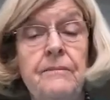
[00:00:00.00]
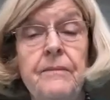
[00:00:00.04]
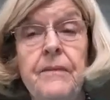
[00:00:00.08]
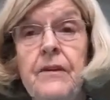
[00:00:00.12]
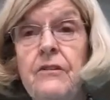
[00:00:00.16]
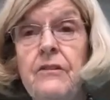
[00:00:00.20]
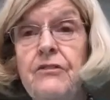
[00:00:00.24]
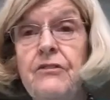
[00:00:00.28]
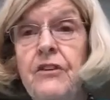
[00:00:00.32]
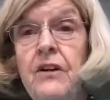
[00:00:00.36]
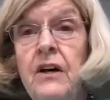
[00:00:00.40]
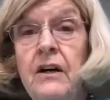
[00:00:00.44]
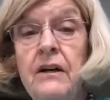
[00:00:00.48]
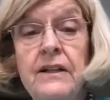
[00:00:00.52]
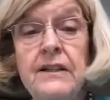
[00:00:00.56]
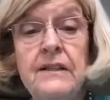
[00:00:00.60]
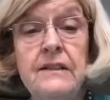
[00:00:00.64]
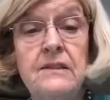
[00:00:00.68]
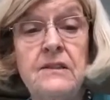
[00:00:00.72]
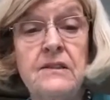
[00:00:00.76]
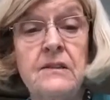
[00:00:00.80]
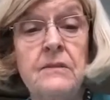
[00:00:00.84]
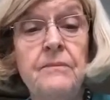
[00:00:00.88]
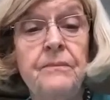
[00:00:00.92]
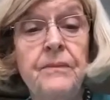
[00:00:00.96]
the
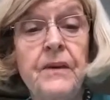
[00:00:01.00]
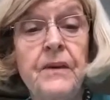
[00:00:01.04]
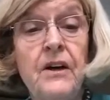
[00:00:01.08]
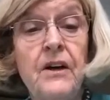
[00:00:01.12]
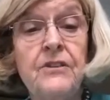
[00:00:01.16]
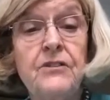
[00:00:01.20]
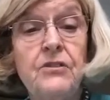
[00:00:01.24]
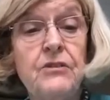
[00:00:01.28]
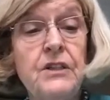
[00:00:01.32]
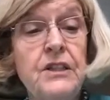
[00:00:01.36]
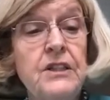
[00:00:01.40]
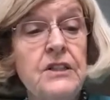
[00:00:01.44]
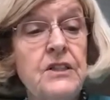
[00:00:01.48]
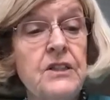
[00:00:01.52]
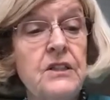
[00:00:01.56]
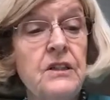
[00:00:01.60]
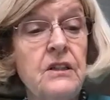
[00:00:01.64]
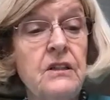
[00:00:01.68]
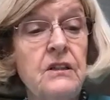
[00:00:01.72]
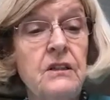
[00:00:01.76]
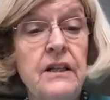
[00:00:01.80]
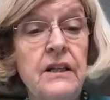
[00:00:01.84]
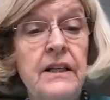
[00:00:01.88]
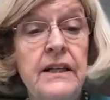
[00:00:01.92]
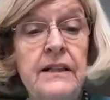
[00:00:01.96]
flights, a
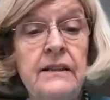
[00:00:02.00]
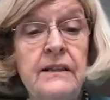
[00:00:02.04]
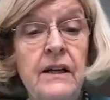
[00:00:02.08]
3-star